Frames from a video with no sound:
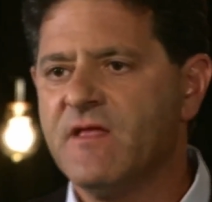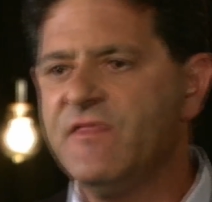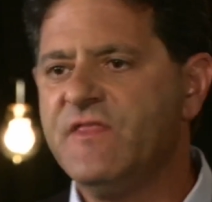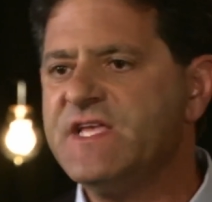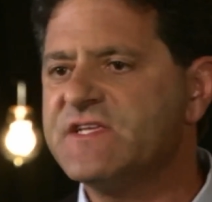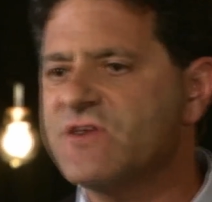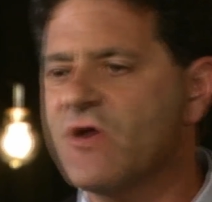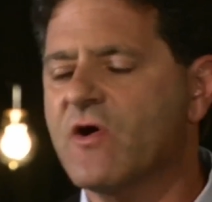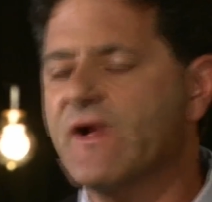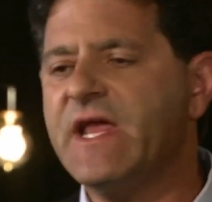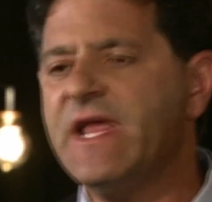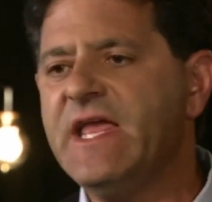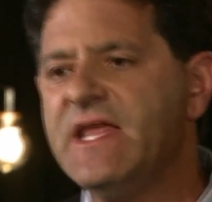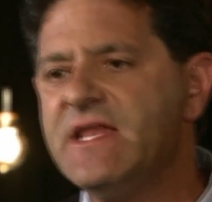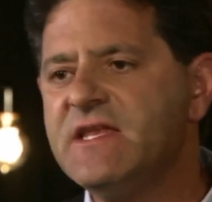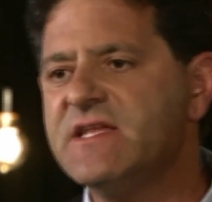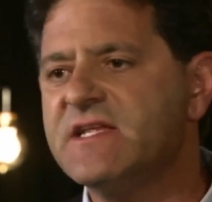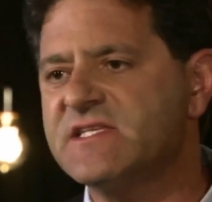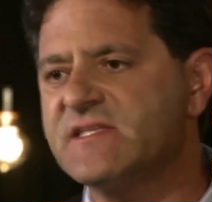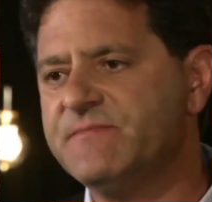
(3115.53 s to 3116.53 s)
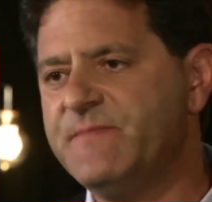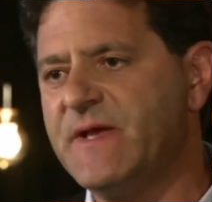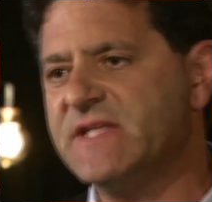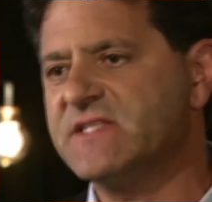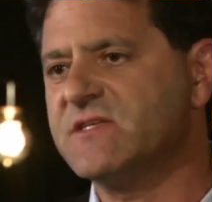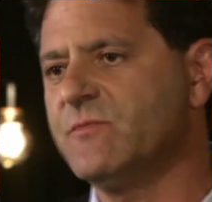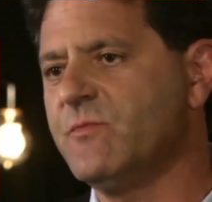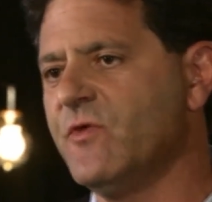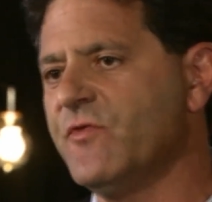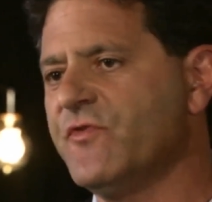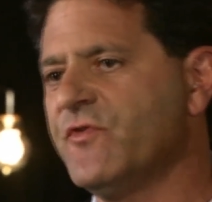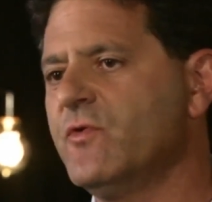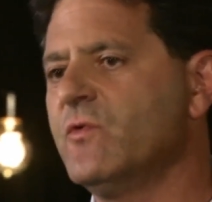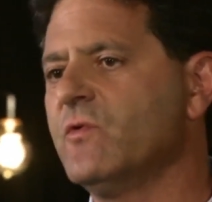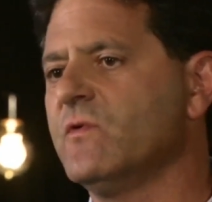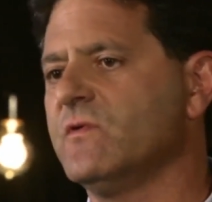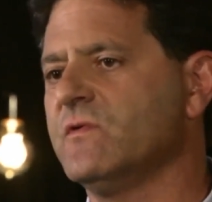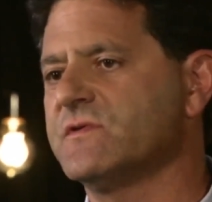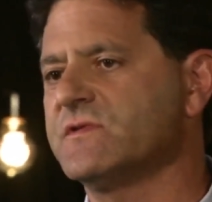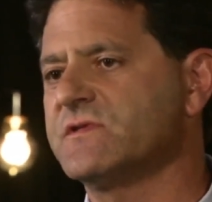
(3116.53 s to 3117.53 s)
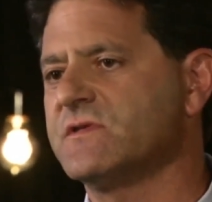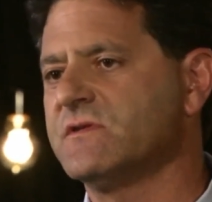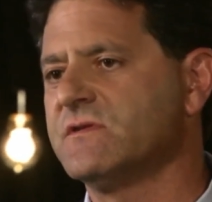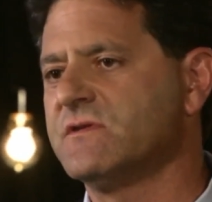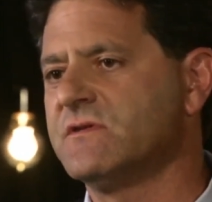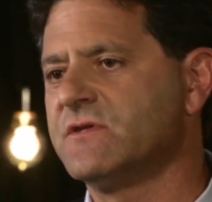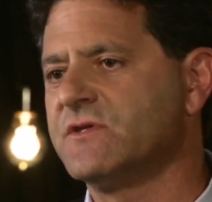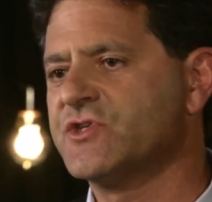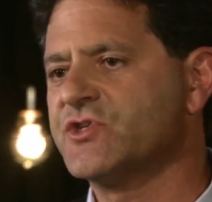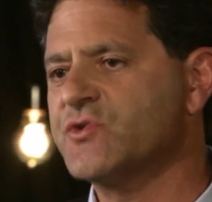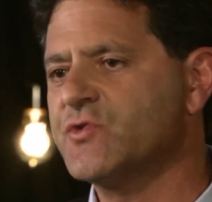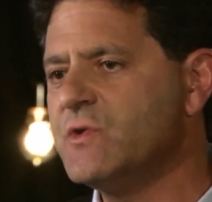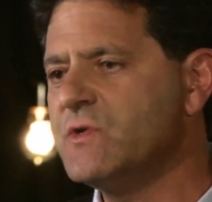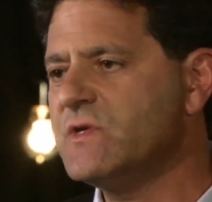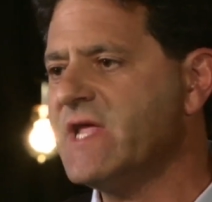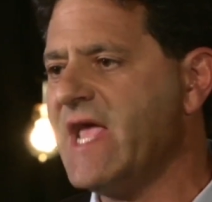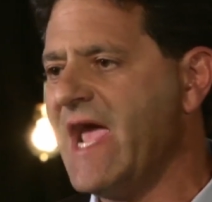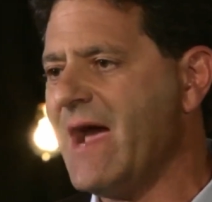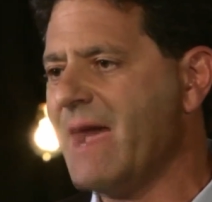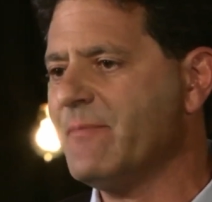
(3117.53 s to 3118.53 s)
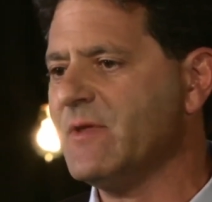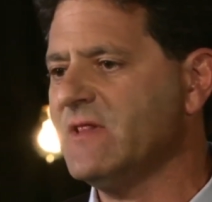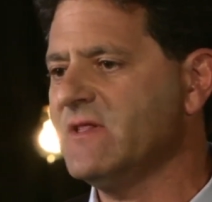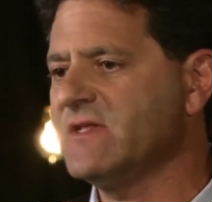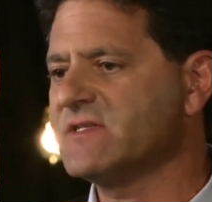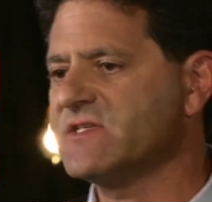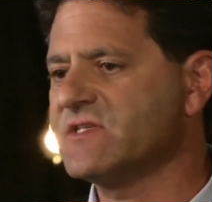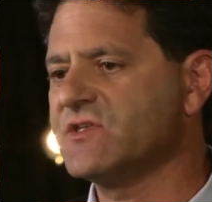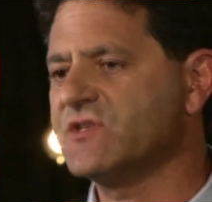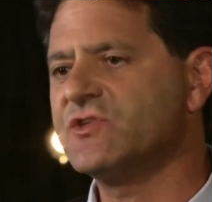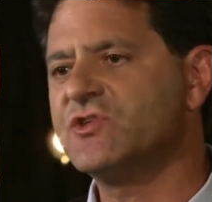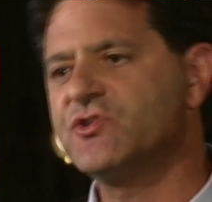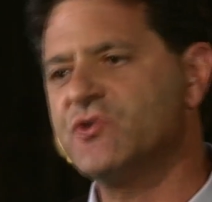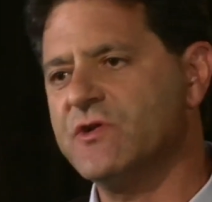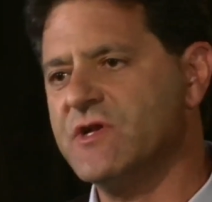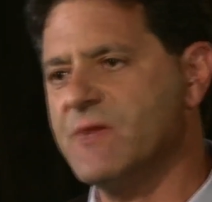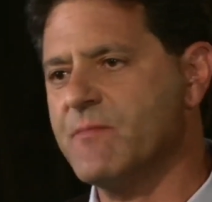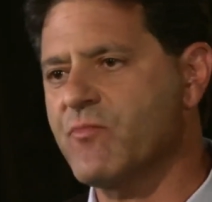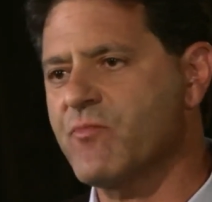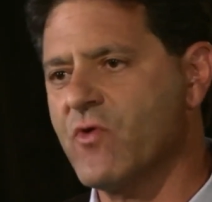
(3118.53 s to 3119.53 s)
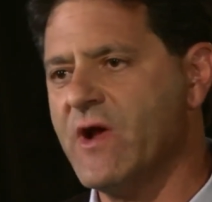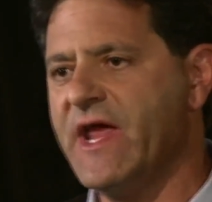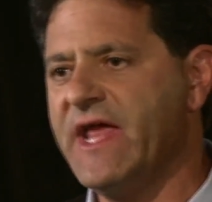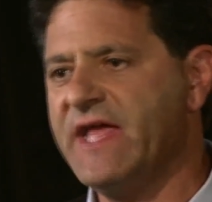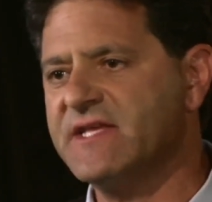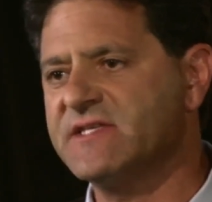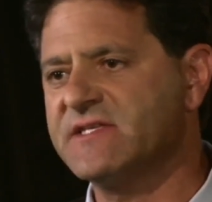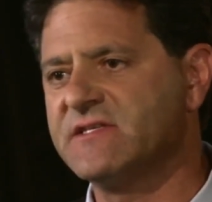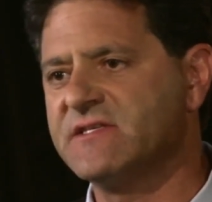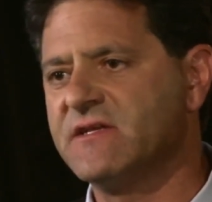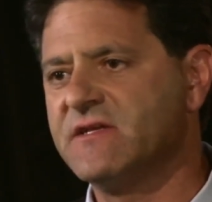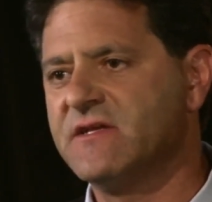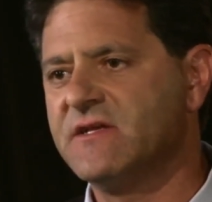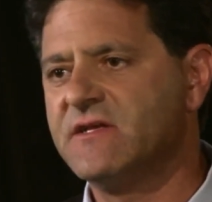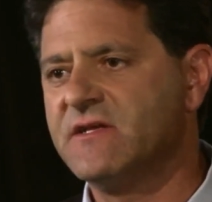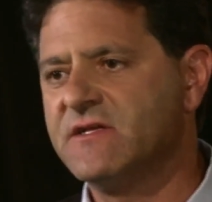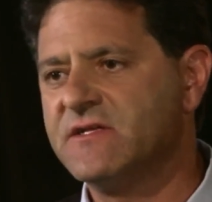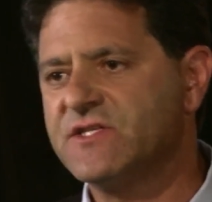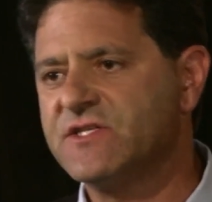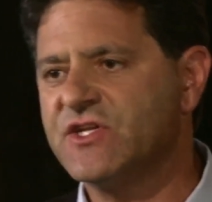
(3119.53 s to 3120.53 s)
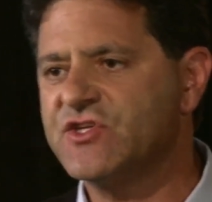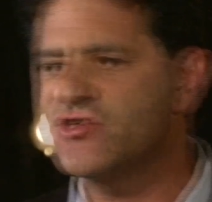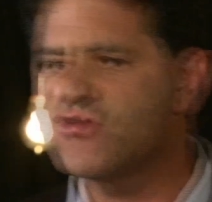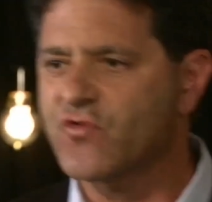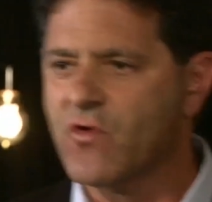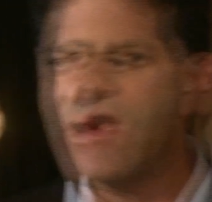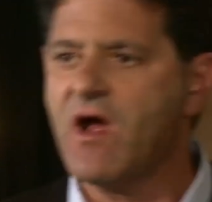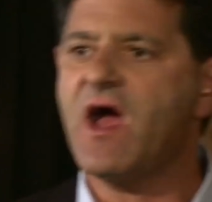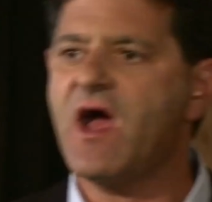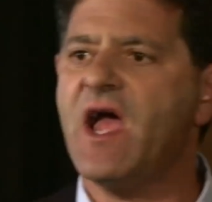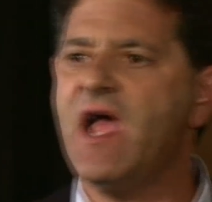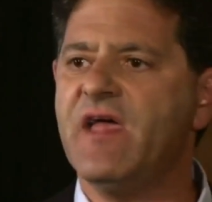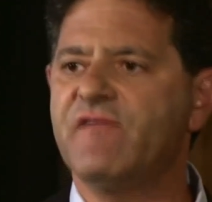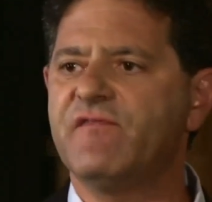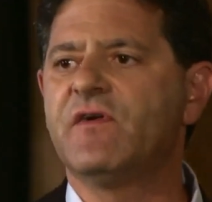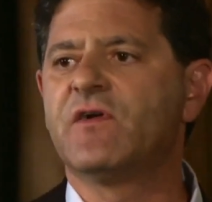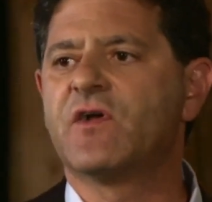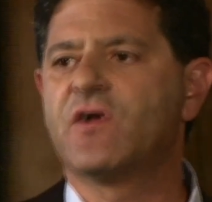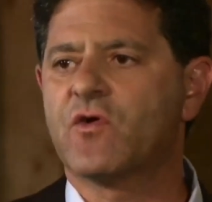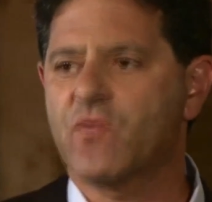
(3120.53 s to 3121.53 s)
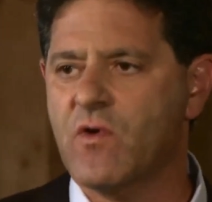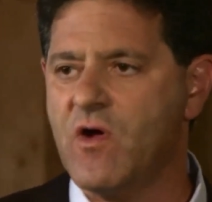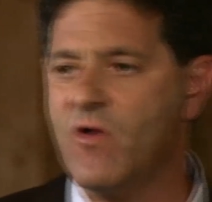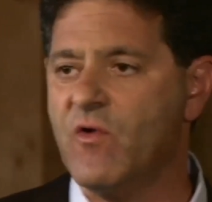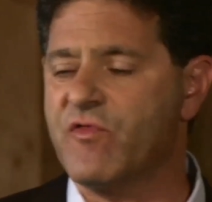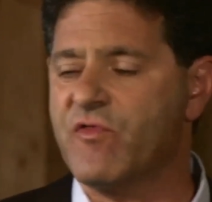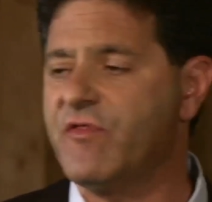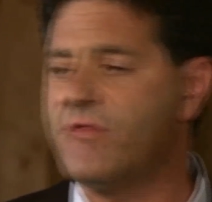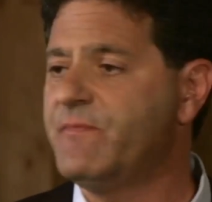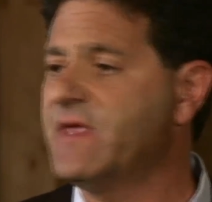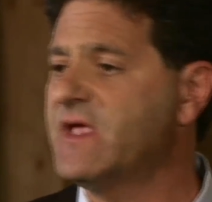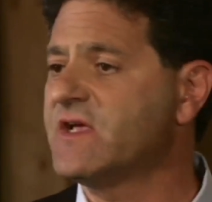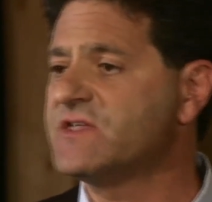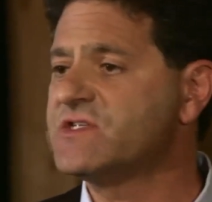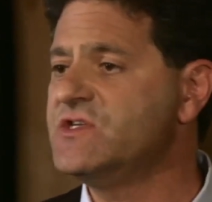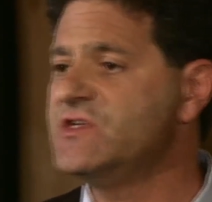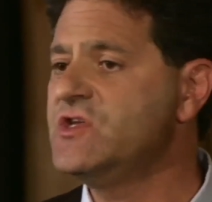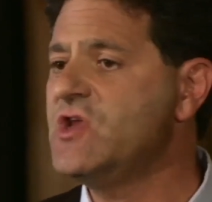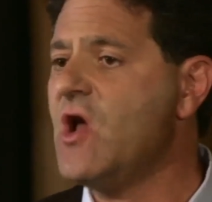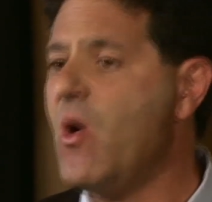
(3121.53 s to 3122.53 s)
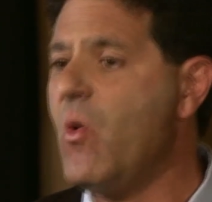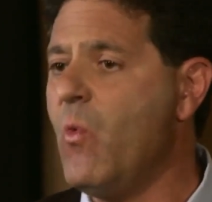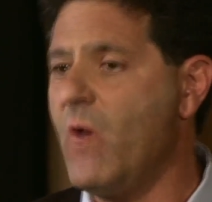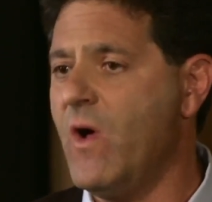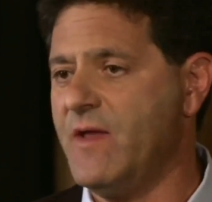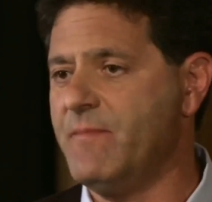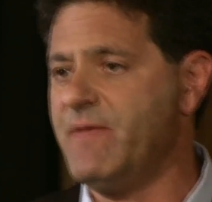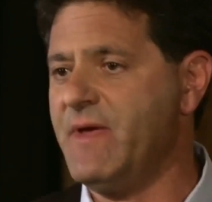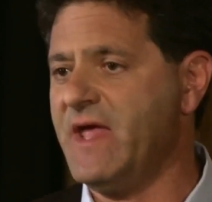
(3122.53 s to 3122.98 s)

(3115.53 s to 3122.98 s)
These are indispensable tools shrewd capitalists should embrace to drive growth, because no one